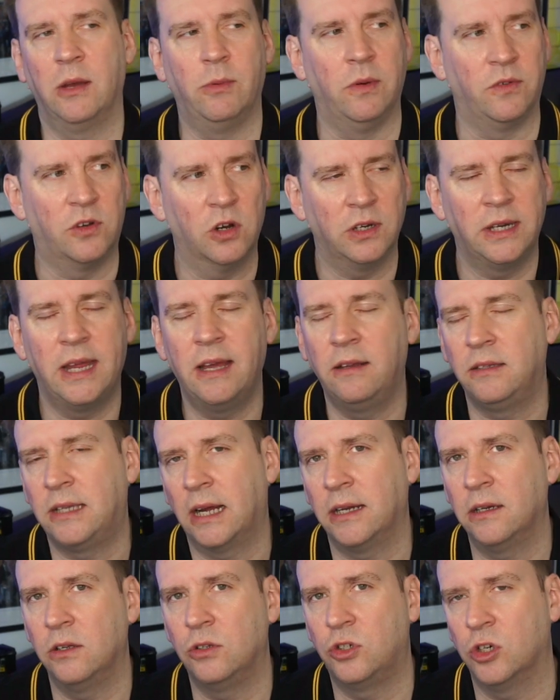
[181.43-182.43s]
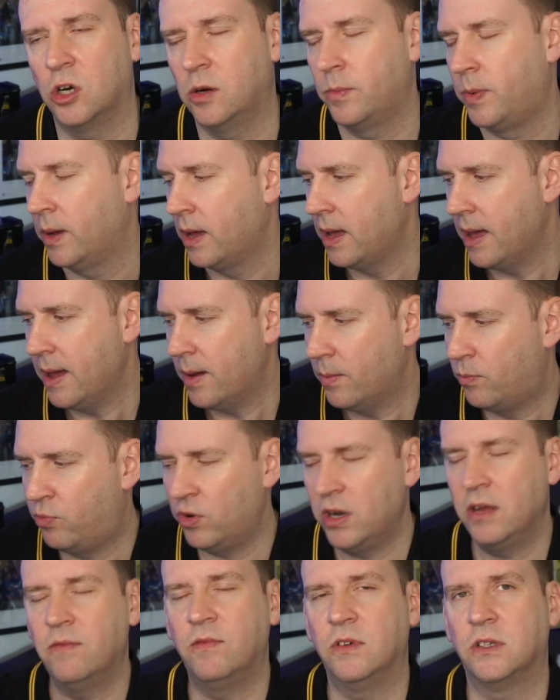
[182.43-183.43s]
We've gone there and done the job.
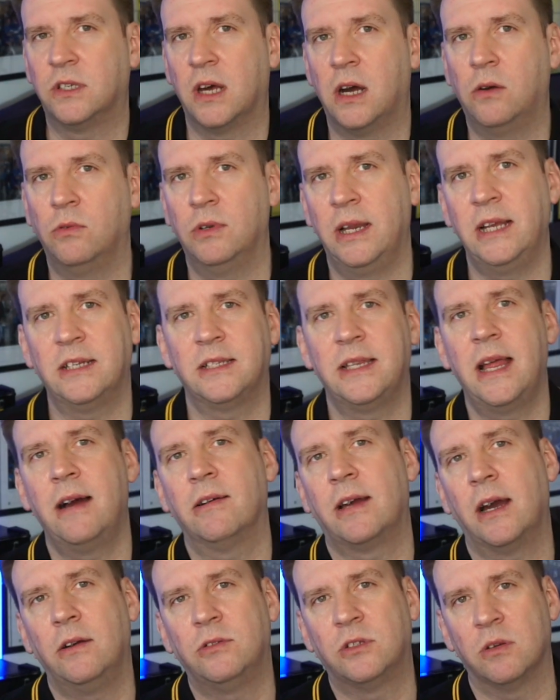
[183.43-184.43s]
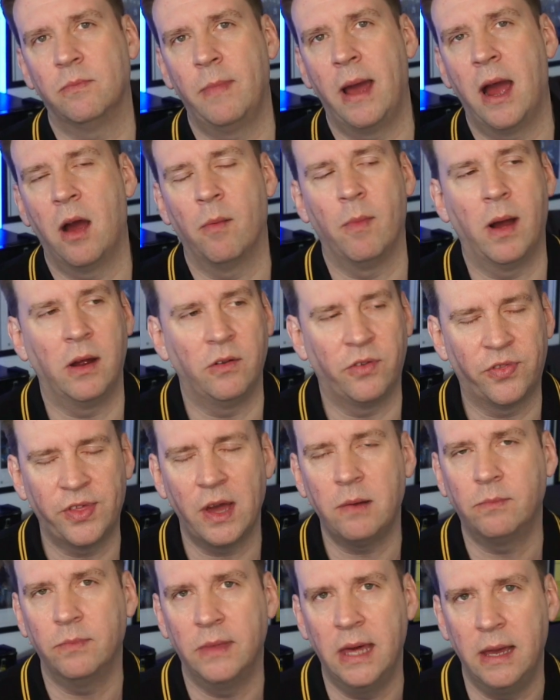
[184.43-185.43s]
Brilliant result. Let's now go to Malmo,
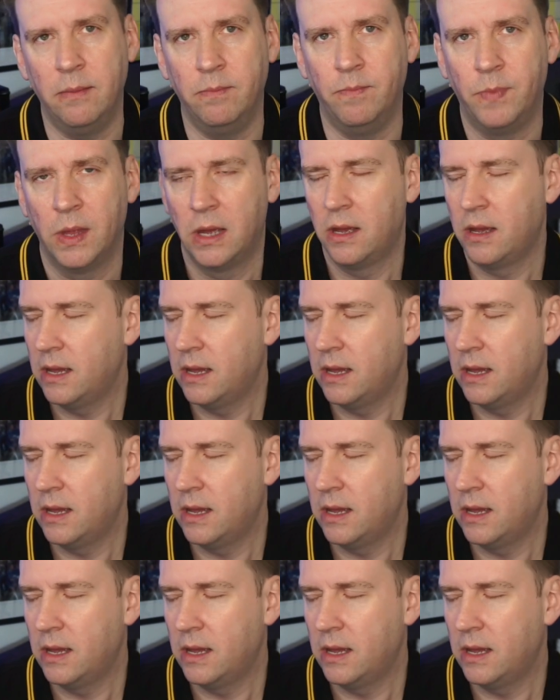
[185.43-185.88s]
thump them.